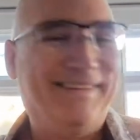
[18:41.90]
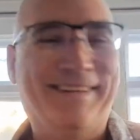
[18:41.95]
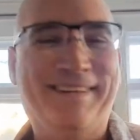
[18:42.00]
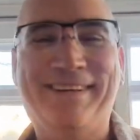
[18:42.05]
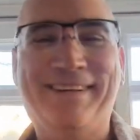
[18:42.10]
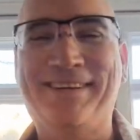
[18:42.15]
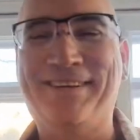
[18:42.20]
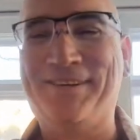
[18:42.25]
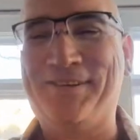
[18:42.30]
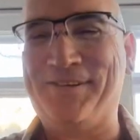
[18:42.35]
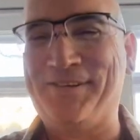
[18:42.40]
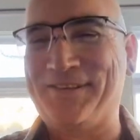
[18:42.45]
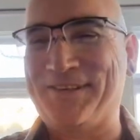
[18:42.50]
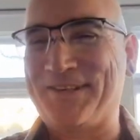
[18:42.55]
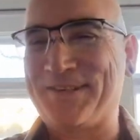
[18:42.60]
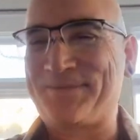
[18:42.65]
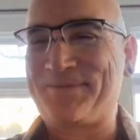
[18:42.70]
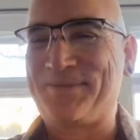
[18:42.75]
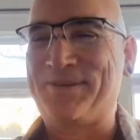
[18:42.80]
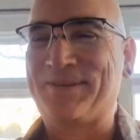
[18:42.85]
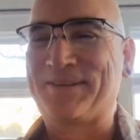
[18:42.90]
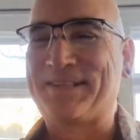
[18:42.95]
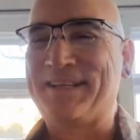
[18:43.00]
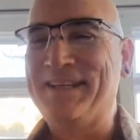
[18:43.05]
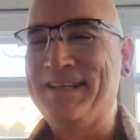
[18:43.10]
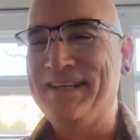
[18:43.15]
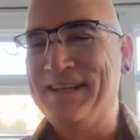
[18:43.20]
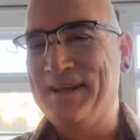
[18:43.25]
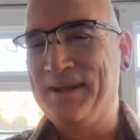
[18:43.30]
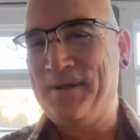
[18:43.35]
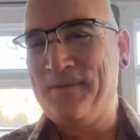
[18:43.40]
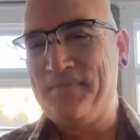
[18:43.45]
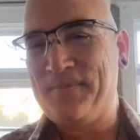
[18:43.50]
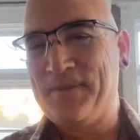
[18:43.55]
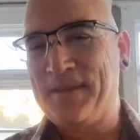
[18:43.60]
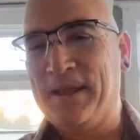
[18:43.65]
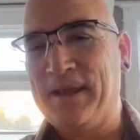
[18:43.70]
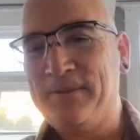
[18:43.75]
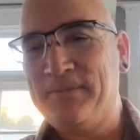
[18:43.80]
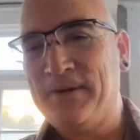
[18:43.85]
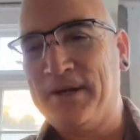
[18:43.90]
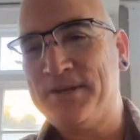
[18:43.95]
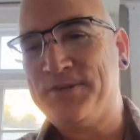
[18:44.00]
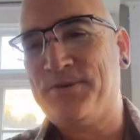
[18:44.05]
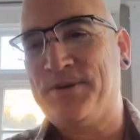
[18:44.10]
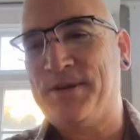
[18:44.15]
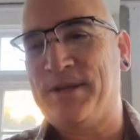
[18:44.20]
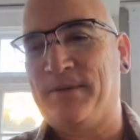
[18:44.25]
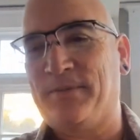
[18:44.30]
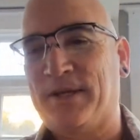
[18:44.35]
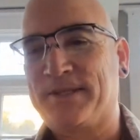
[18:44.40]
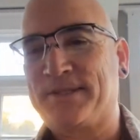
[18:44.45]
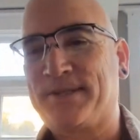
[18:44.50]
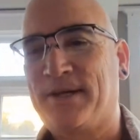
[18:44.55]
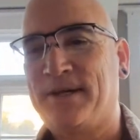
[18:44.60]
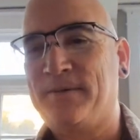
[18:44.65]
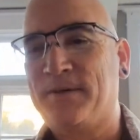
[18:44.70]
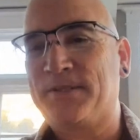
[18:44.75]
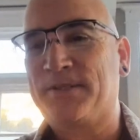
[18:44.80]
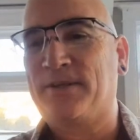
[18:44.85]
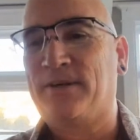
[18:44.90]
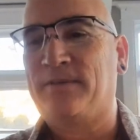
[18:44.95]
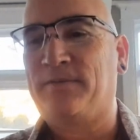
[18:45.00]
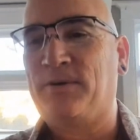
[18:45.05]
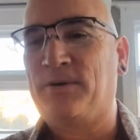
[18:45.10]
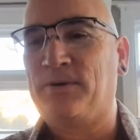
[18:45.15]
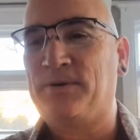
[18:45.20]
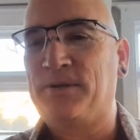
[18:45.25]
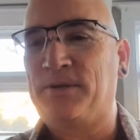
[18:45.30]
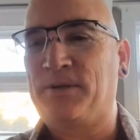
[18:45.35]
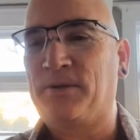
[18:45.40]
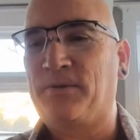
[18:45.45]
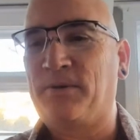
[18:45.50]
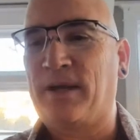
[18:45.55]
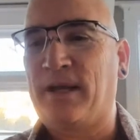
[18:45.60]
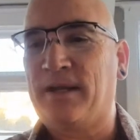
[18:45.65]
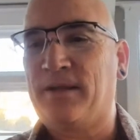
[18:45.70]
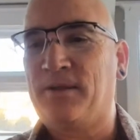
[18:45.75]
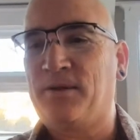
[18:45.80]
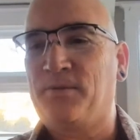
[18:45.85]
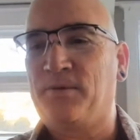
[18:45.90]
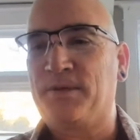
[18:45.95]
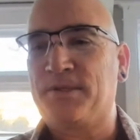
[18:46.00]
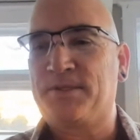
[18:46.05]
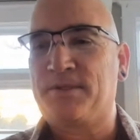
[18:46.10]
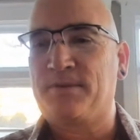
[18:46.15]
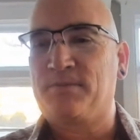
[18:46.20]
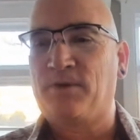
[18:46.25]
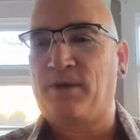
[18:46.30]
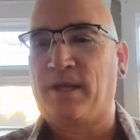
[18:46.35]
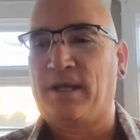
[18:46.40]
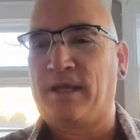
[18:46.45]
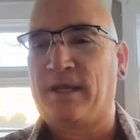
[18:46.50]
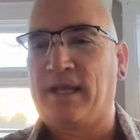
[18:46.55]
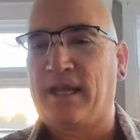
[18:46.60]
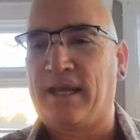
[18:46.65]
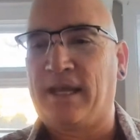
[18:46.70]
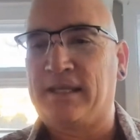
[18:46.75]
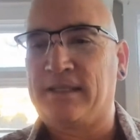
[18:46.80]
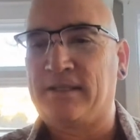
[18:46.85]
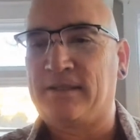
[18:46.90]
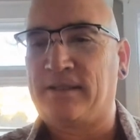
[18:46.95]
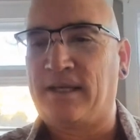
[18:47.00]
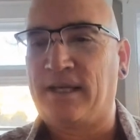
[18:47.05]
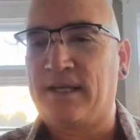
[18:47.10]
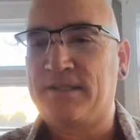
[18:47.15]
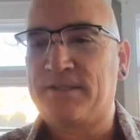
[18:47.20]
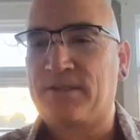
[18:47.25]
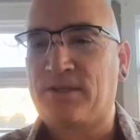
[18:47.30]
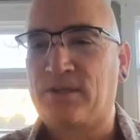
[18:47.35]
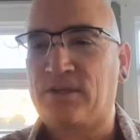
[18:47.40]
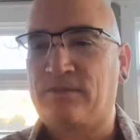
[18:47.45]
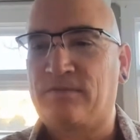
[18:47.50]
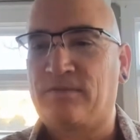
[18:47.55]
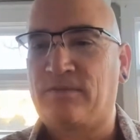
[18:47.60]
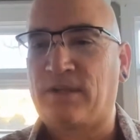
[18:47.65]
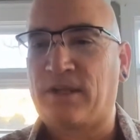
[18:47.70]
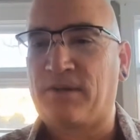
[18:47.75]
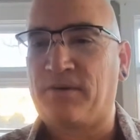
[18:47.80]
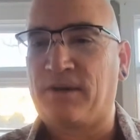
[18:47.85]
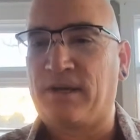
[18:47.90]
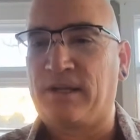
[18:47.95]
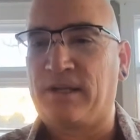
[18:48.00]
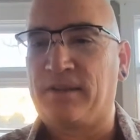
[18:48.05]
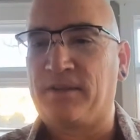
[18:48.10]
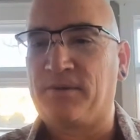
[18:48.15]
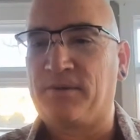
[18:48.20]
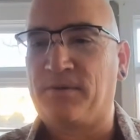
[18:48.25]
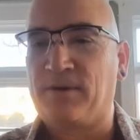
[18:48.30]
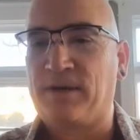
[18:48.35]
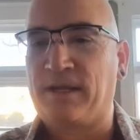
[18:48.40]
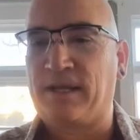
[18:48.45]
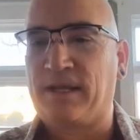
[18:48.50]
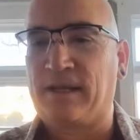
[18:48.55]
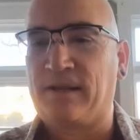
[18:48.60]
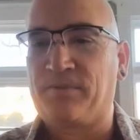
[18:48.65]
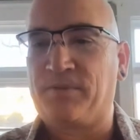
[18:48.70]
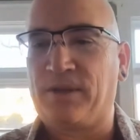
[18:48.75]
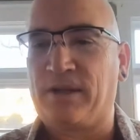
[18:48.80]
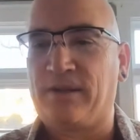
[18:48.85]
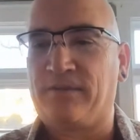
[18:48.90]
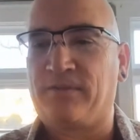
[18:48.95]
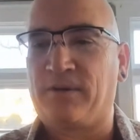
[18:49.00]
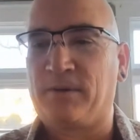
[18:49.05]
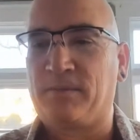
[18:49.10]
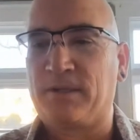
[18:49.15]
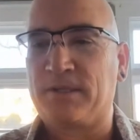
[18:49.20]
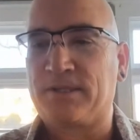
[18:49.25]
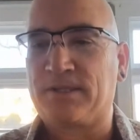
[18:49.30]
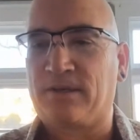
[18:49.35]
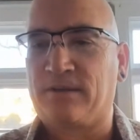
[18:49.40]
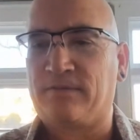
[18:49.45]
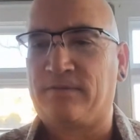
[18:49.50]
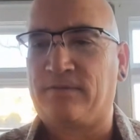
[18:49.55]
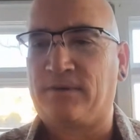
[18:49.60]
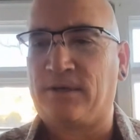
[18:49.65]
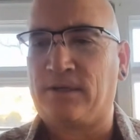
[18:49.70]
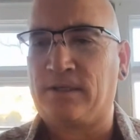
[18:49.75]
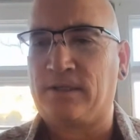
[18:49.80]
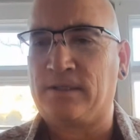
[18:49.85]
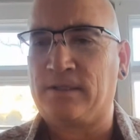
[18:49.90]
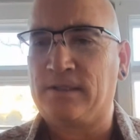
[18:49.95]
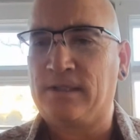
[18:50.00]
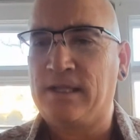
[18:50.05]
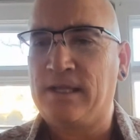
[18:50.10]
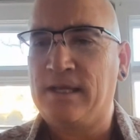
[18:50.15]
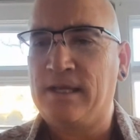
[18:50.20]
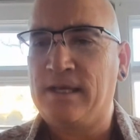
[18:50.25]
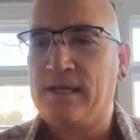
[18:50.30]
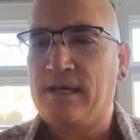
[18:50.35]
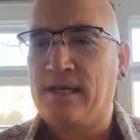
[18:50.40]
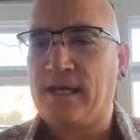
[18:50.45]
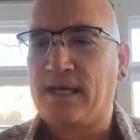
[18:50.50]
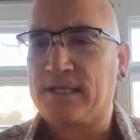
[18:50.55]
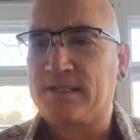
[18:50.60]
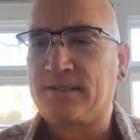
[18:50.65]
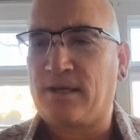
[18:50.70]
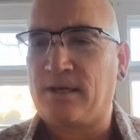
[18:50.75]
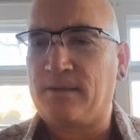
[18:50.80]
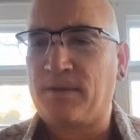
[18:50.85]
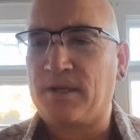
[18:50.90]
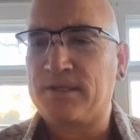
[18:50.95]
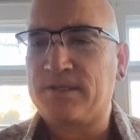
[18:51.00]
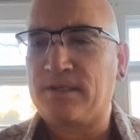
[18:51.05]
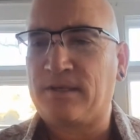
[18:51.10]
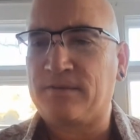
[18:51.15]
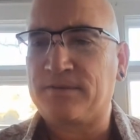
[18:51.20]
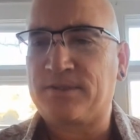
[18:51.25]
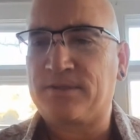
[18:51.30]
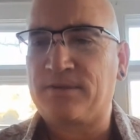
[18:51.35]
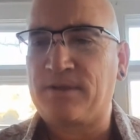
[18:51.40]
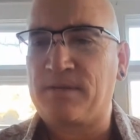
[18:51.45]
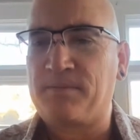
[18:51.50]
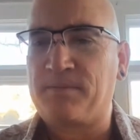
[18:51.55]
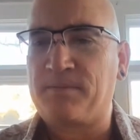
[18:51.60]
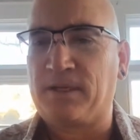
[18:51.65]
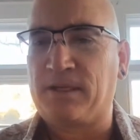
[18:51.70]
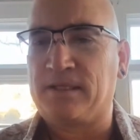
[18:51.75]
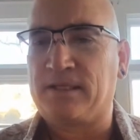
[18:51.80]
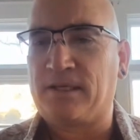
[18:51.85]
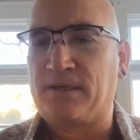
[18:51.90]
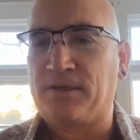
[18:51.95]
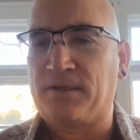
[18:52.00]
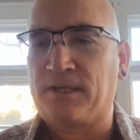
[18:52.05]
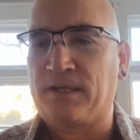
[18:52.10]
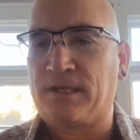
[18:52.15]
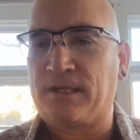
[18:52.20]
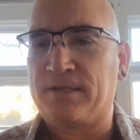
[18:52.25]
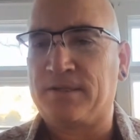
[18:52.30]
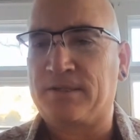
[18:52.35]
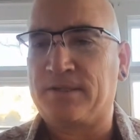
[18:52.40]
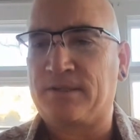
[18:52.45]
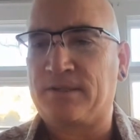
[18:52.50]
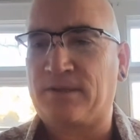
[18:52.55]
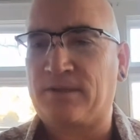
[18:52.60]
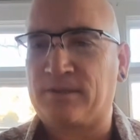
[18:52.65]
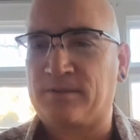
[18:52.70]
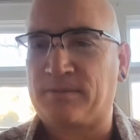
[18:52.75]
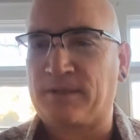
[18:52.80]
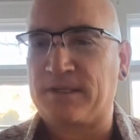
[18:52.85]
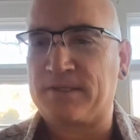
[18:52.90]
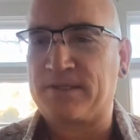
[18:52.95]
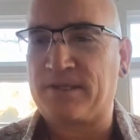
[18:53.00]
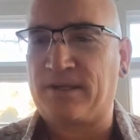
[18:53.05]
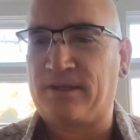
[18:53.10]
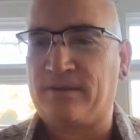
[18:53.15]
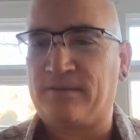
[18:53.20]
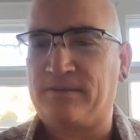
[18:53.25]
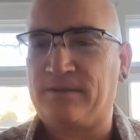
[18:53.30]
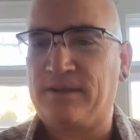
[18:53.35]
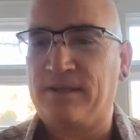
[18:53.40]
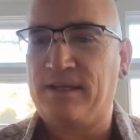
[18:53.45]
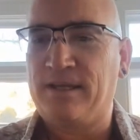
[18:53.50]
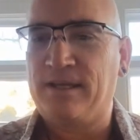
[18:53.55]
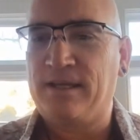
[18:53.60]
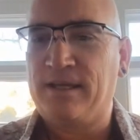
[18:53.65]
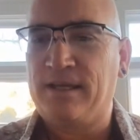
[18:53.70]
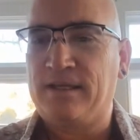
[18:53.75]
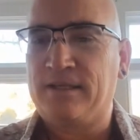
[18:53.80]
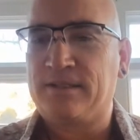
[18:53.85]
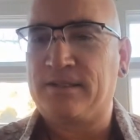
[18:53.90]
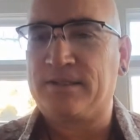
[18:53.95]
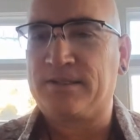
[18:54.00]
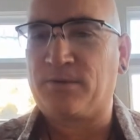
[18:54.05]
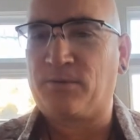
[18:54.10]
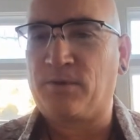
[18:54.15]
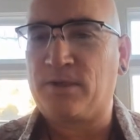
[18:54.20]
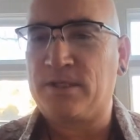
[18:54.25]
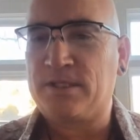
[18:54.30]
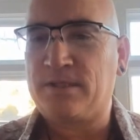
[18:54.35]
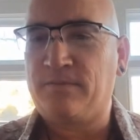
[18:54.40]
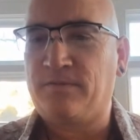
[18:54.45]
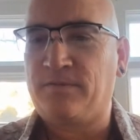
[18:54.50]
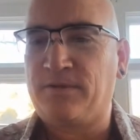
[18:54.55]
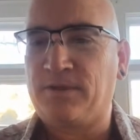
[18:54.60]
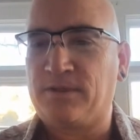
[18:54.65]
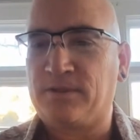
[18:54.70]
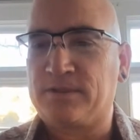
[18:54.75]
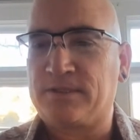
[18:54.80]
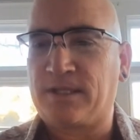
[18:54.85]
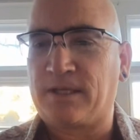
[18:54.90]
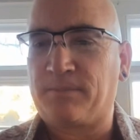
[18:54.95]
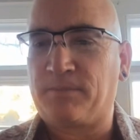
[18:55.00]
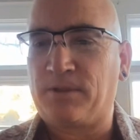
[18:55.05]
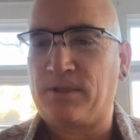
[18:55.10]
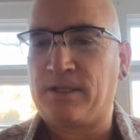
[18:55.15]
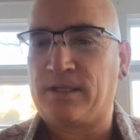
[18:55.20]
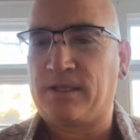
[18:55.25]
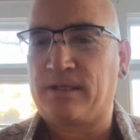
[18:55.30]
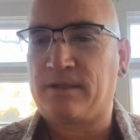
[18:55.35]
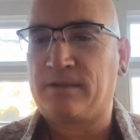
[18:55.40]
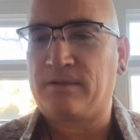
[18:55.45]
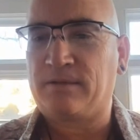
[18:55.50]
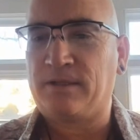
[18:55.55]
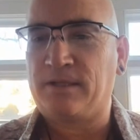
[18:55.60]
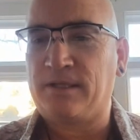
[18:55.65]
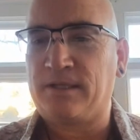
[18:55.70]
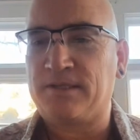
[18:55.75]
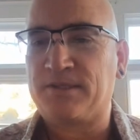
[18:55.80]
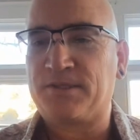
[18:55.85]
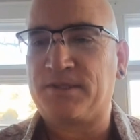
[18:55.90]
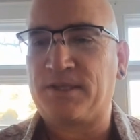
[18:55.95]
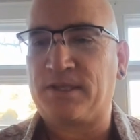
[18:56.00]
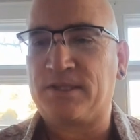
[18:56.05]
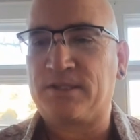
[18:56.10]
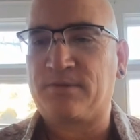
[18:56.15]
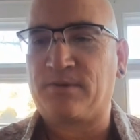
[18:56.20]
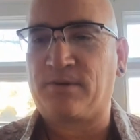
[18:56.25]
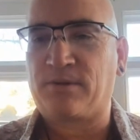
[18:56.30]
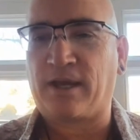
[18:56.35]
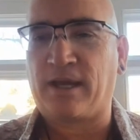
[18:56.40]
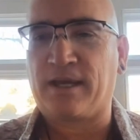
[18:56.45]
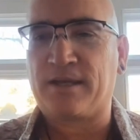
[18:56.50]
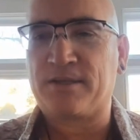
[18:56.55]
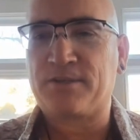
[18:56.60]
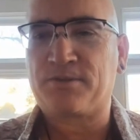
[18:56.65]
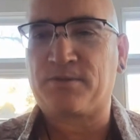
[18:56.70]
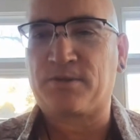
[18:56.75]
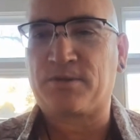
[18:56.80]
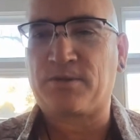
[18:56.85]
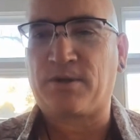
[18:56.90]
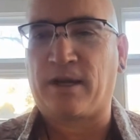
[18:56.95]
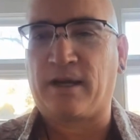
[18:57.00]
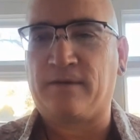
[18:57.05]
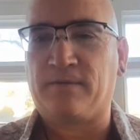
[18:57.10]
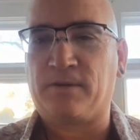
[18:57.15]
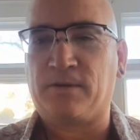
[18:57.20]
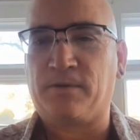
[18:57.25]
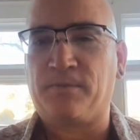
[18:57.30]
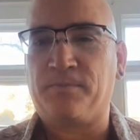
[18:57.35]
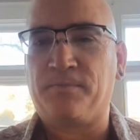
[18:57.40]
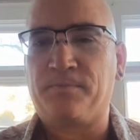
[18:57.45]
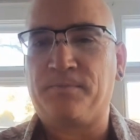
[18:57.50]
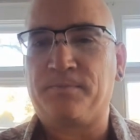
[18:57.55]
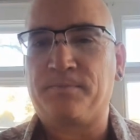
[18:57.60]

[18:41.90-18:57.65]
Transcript: Holy smokes. In my dream, I saw myself holding the regular wisdom ring, and a light started flickering in the ring. Then I felt myself fall. I saw myself sleeping until I startled myself. Does the wisdom field typically assist with astral travel?